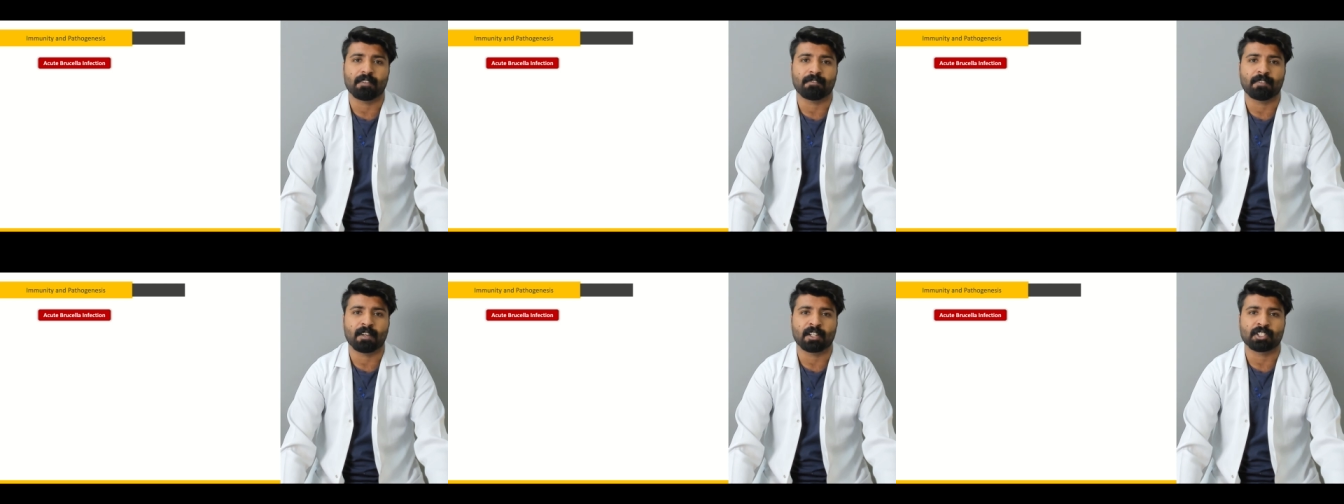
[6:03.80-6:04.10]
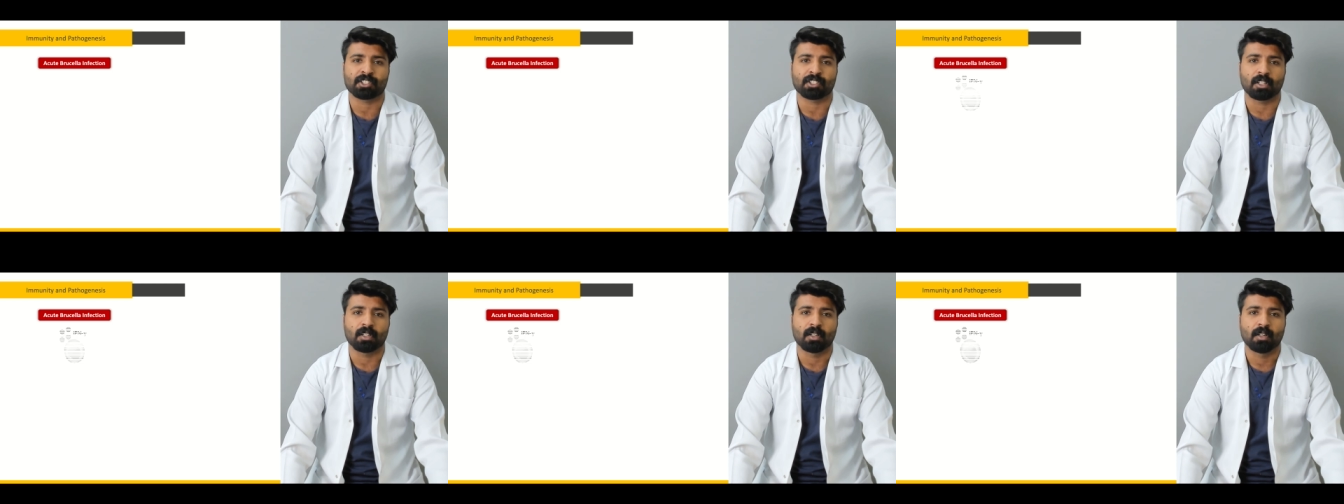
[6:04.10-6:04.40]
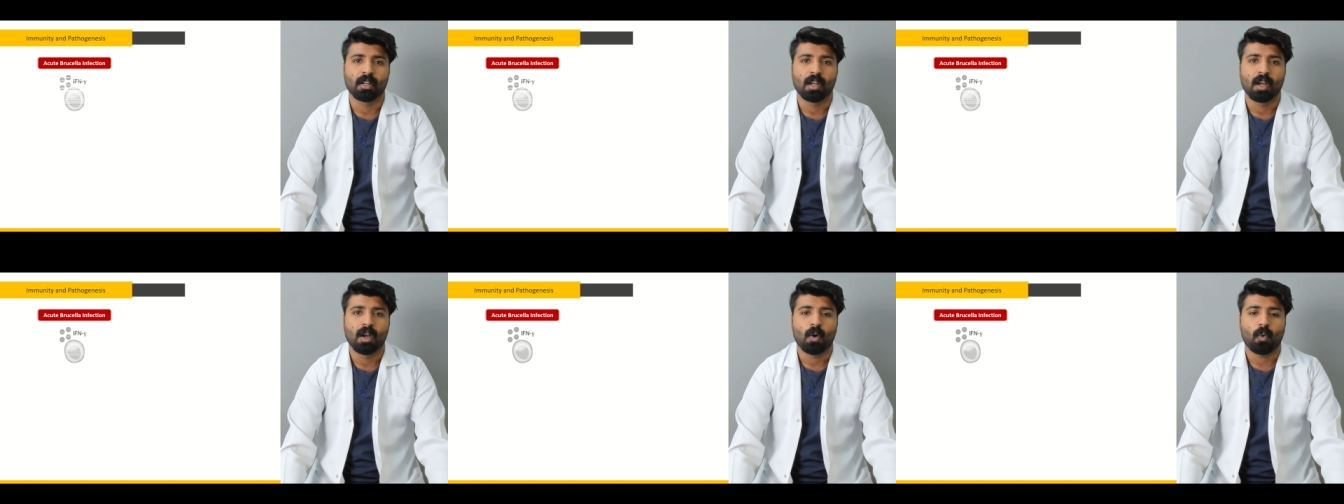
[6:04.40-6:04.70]
infection.
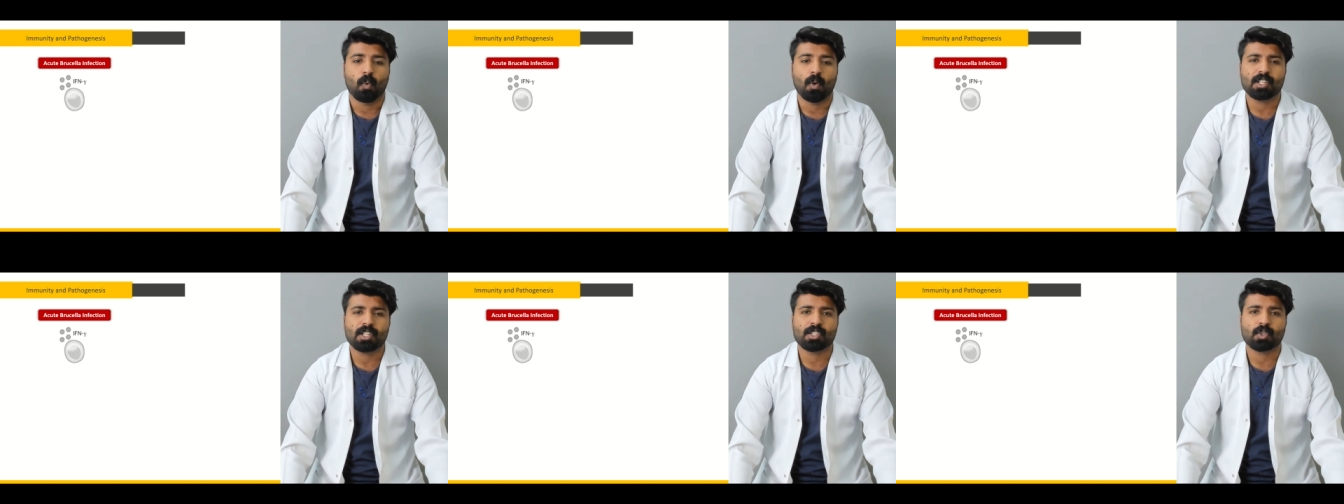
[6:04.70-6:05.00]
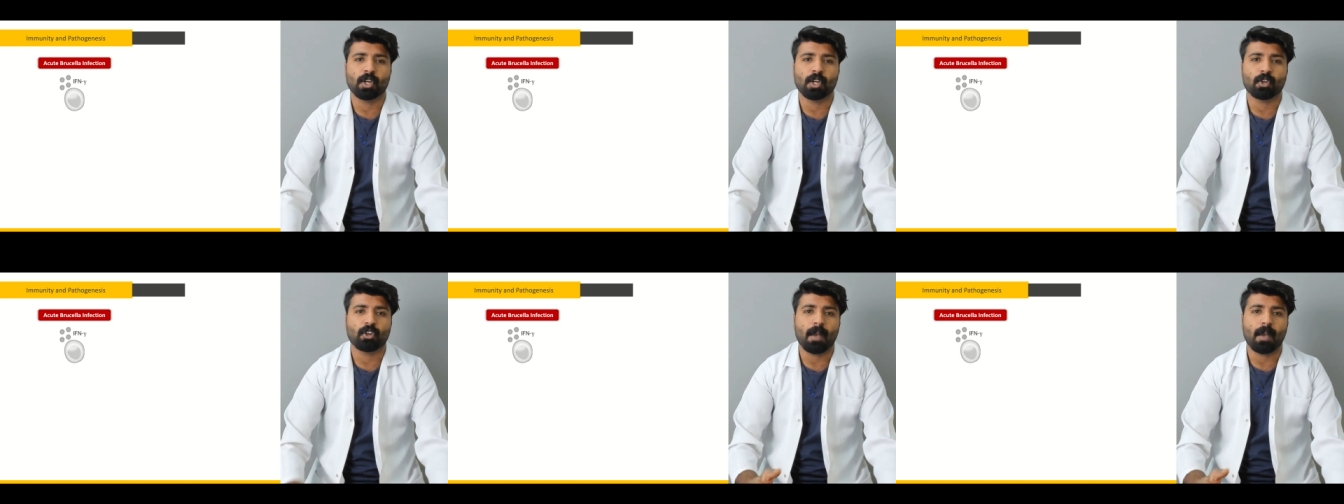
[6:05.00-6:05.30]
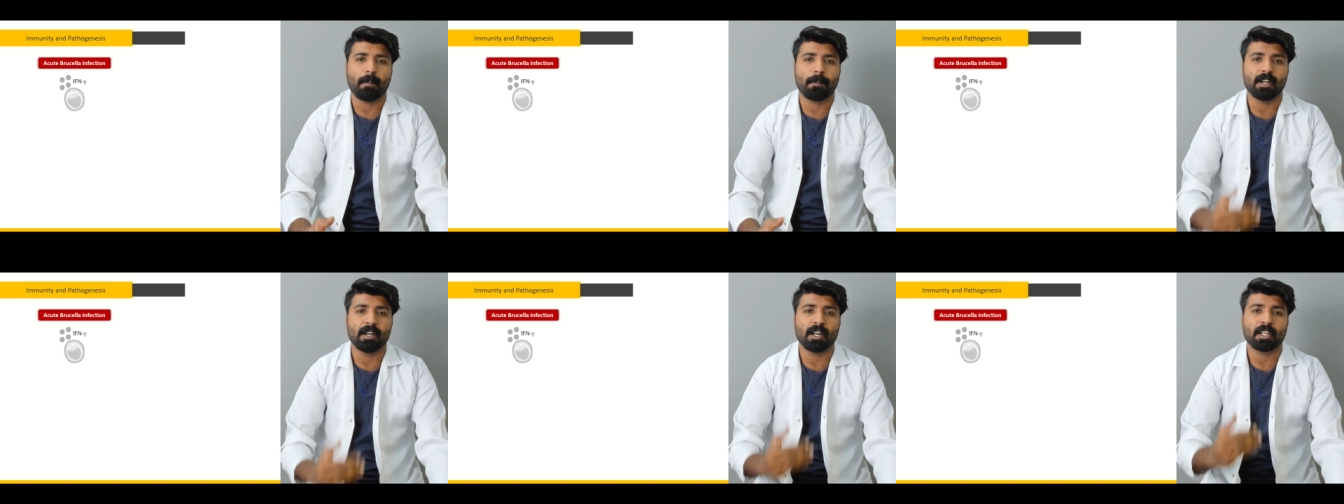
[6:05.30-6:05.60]
What's going to
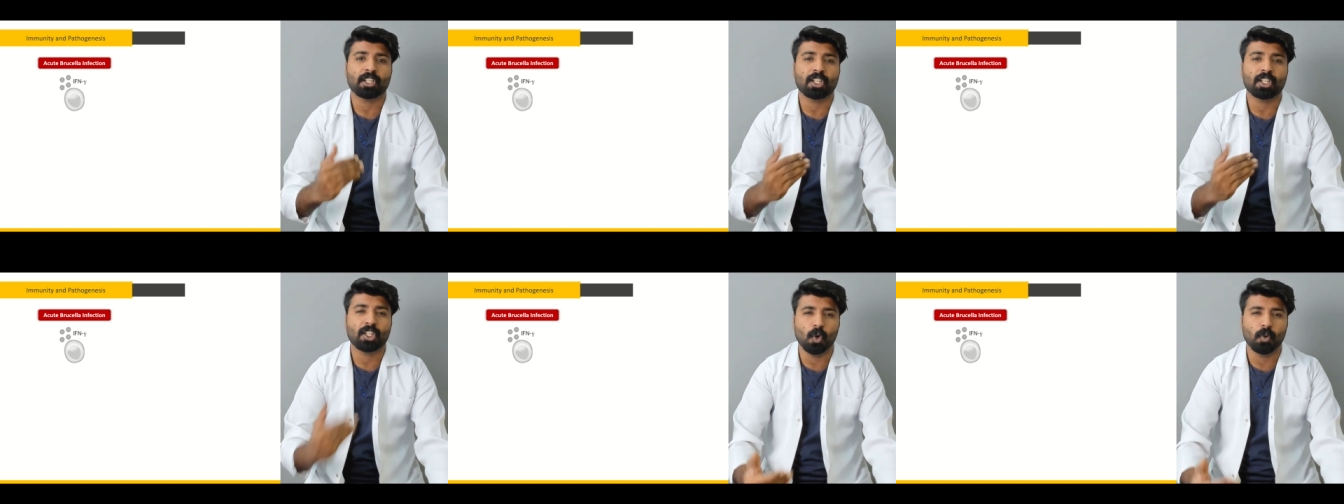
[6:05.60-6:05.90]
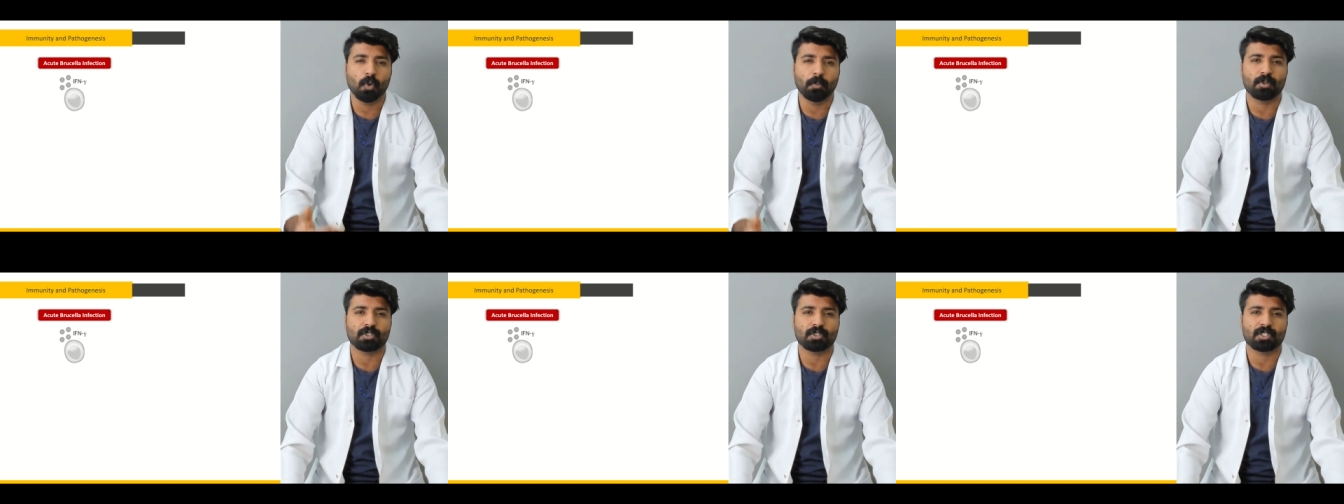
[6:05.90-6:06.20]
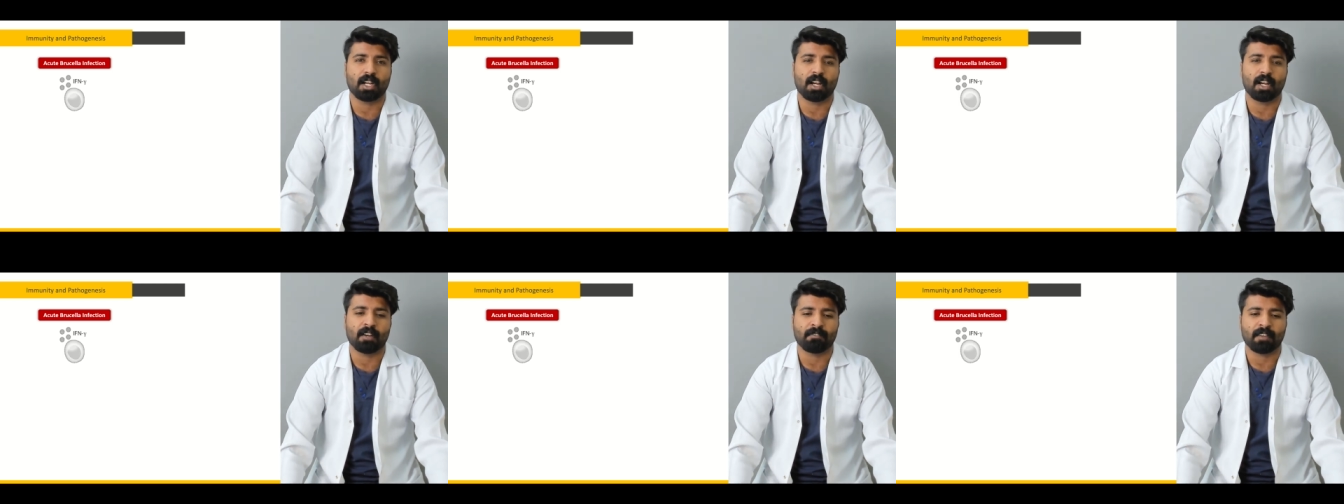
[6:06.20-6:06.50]
happen in acute
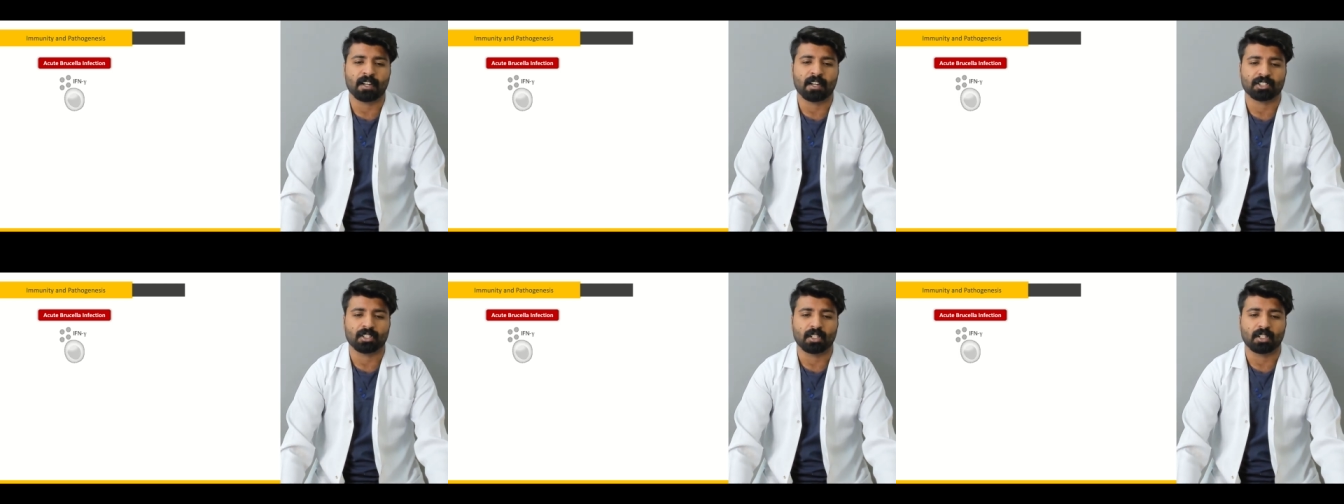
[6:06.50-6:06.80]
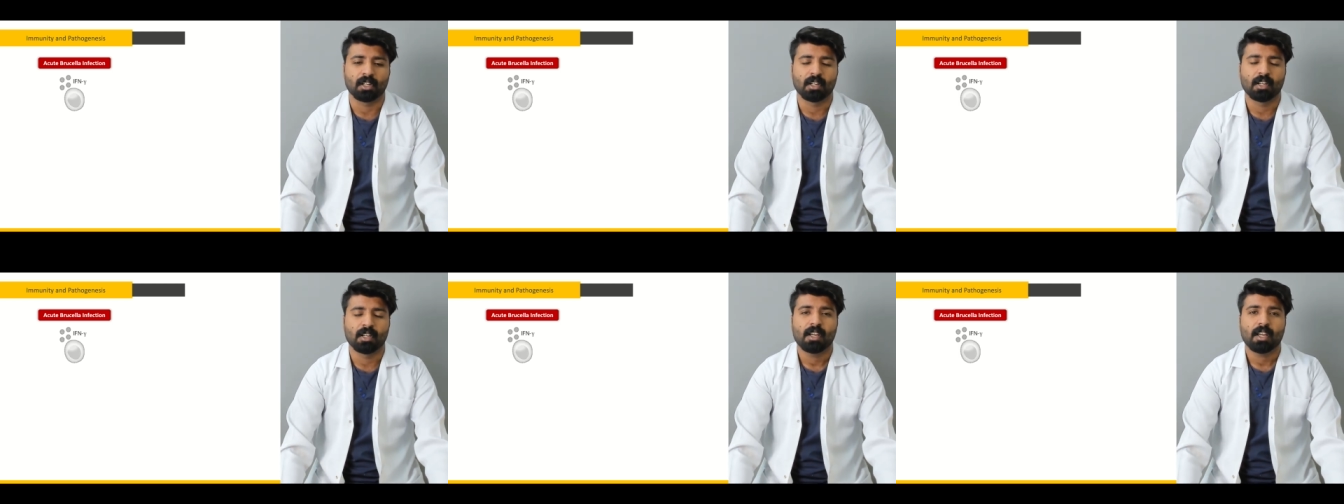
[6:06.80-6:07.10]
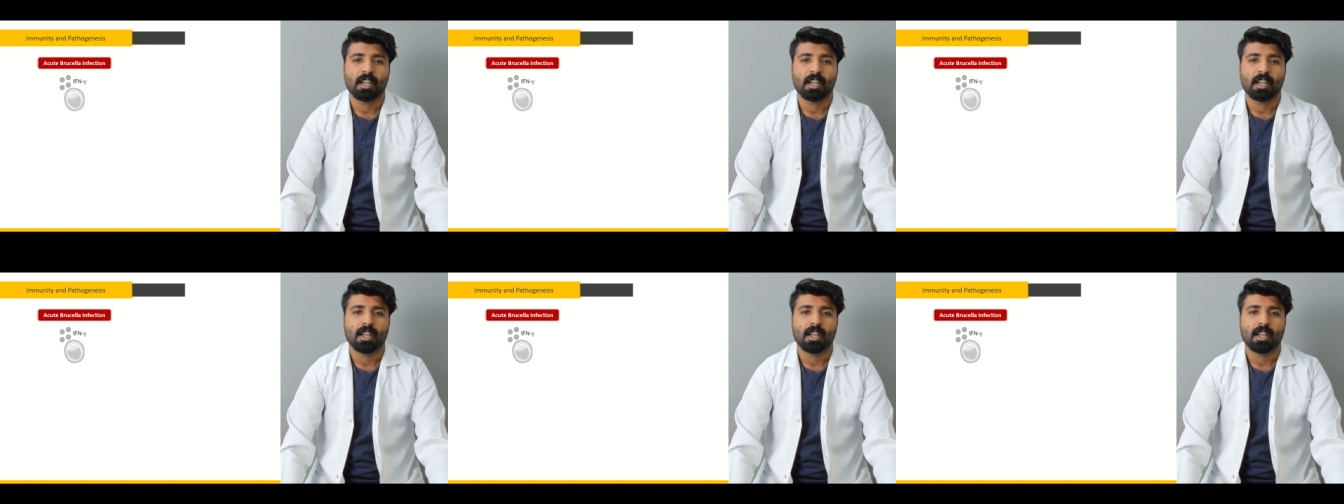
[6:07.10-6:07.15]
brucella infection?